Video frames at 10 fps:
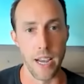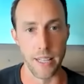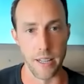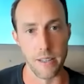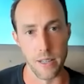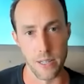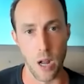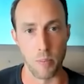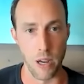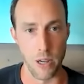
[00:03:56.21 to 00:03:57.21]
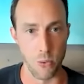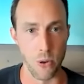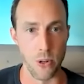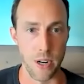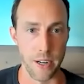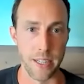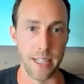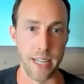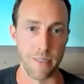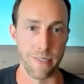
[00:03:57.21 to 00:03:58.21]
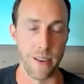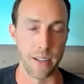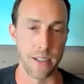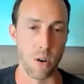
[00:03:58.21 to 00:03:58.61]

And then the stop loss orders started to take effect.